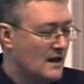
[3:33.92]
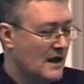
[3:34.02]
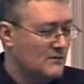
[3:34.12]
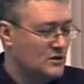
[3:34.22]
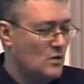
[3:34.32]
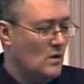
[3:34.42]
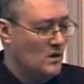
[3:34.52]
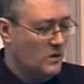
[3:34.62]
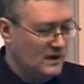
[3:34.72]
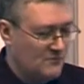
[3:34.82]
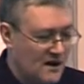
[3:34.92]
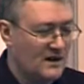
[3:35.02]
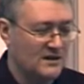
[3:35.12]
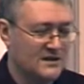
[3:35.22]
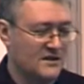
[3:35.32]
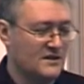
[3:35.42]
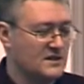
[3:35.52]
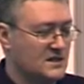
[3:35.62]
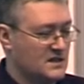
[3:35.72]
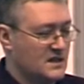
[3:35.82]
it was quite quickly realized in the
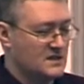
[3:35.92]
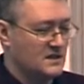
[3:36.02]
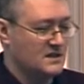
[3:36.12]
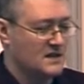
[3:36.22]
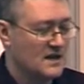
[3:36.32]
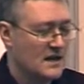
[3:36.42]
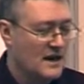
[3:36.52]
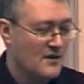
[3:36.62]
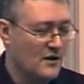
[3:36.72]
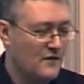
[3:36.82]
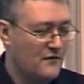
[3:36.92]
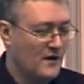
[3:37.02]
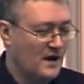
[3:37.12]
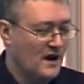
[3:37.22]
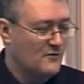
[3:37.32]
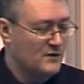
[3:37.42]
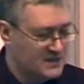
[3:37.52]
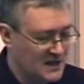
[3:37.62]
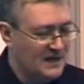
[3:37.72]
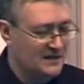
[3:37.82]
1960s that for a
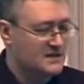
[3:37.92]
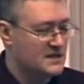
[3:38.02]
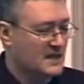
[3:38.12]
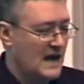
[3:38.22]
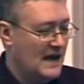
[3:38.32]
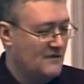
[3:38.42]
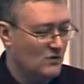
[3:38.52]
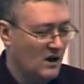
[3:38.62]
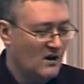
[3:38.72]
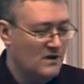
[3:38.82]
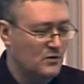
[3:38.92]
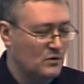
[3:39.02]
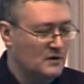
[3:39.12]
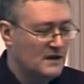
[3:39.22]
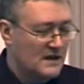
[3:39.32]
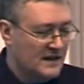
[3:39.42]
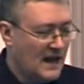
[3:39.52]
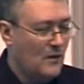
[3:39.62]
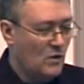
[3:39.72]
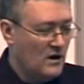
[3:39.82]
resilient and reliable
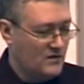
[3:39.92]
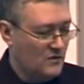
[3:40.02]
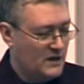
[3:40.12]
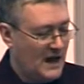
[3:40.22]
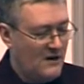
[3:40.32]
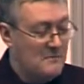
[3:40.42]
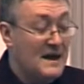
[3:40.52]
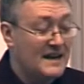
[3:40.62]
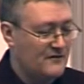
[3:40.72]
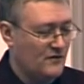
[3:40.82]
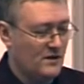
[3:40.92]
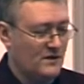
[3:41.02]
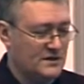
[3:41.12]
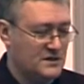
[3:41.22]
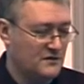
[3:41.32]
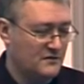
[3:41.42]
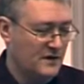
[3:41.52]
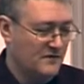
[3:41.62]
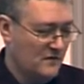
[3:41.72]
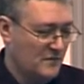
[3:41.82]
network that would carry many different kinds
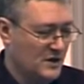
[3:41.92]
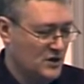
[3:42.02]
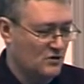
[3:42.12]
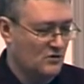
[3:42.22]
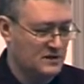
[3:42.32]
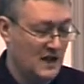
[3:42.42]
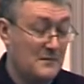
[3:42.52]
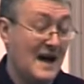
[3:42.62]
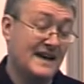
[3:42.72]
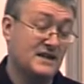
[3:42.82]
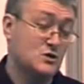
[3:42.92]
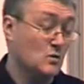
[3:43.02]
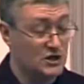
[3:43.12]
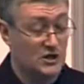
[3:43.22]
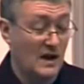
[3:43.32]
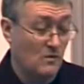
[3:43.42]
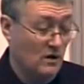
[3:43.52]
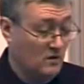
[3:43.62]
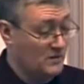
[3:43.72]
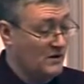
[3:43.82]
of information across it, a packet switched
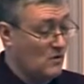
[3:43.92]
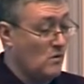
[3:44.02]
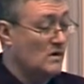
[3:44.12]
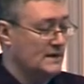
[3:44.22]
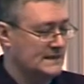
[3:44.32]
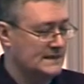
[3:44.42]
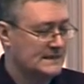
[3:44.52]
network would be required.